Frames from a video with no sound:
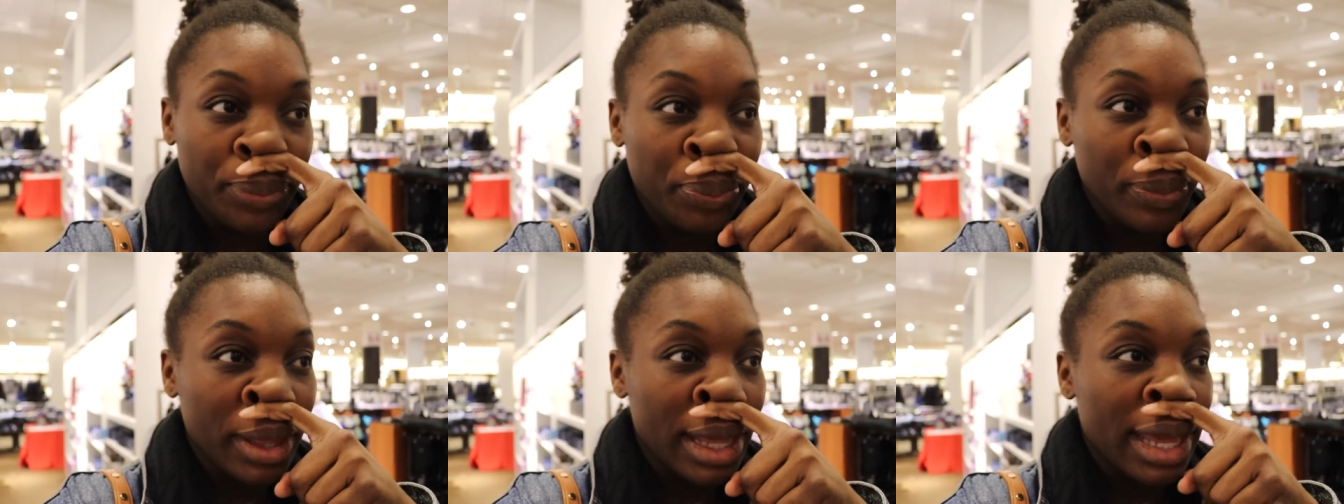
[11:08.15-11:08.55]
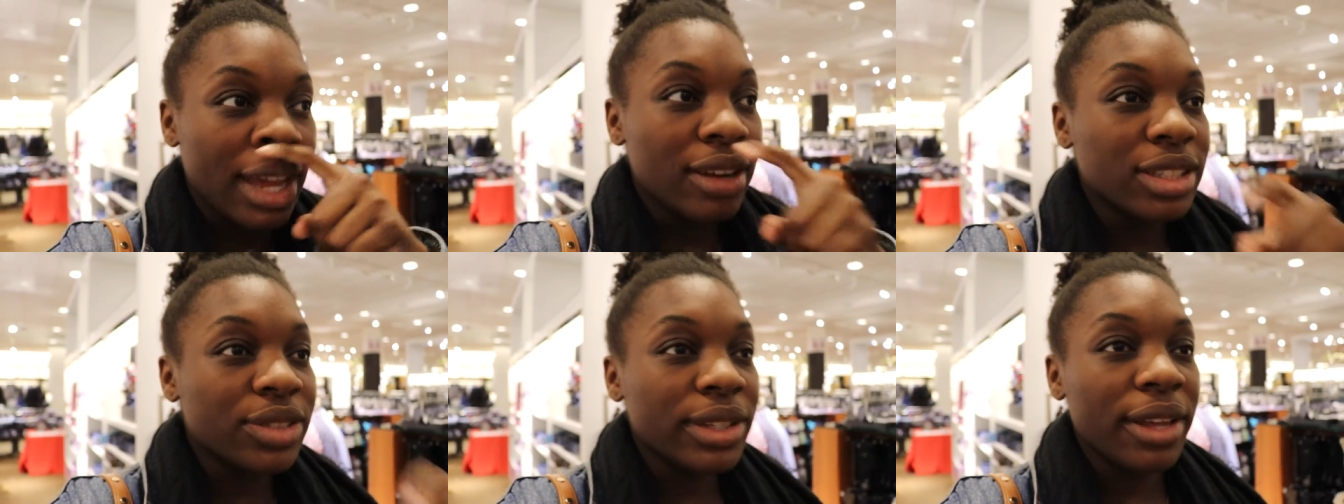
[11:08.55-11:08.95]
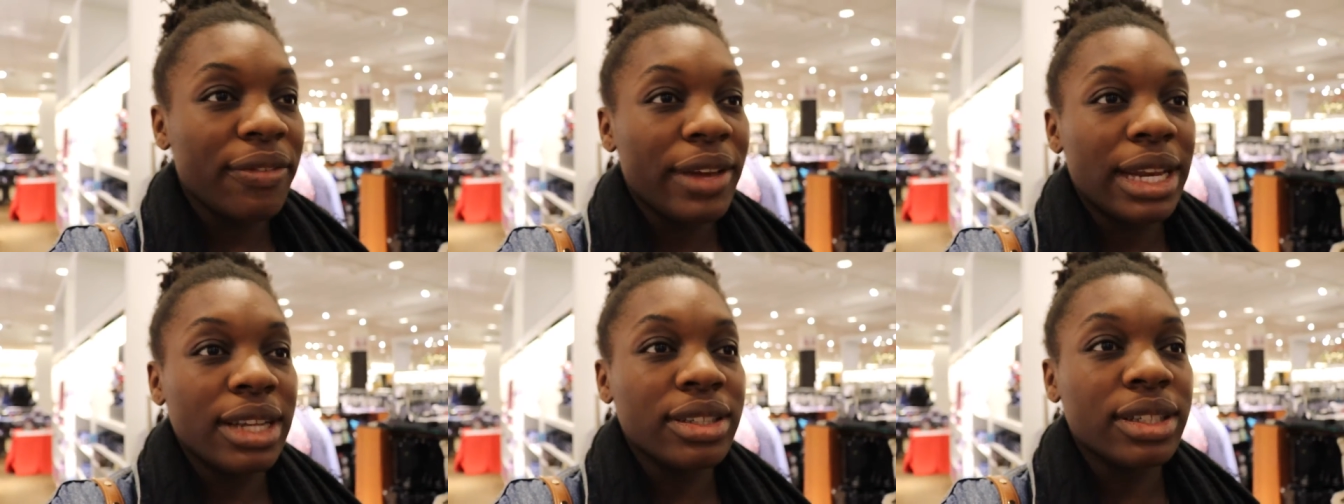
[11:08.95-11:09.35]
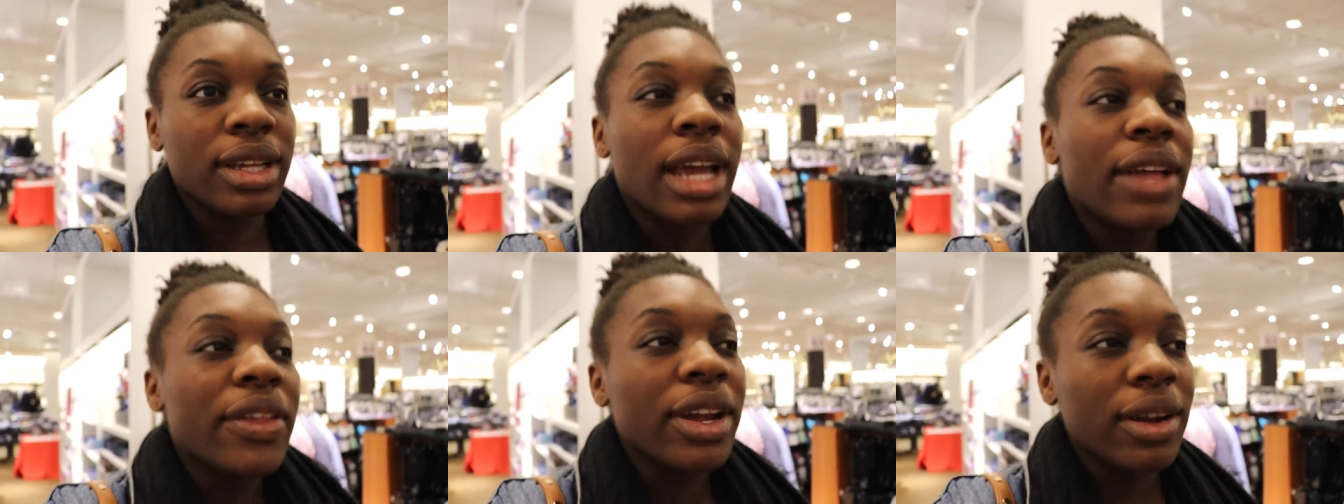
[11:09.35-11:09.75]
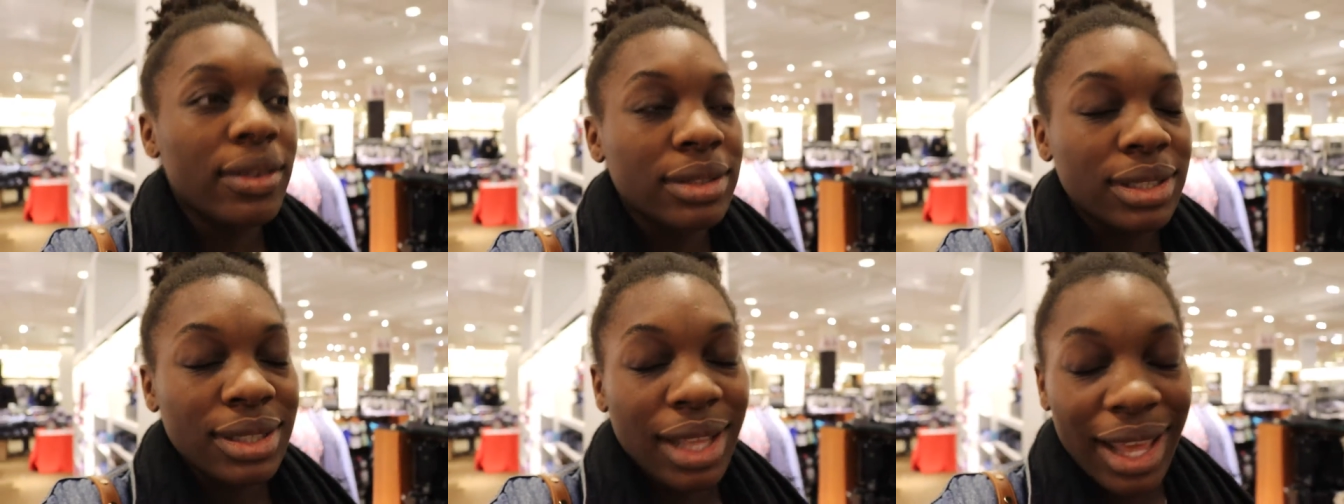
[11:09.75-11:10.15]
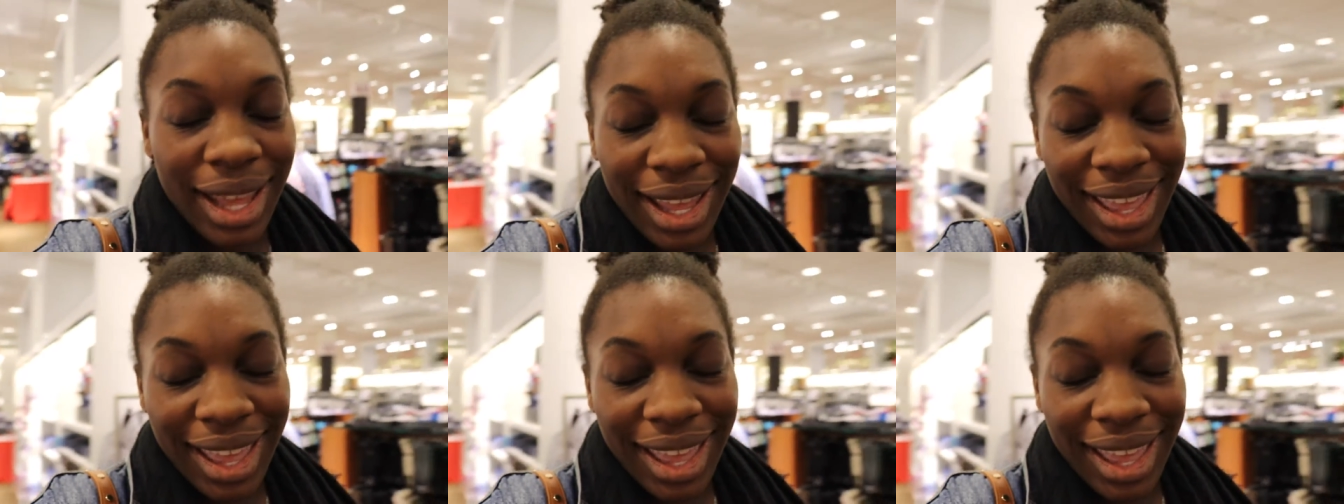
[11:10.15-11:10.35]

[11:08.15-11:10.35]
It was really funny. And the girl was just like,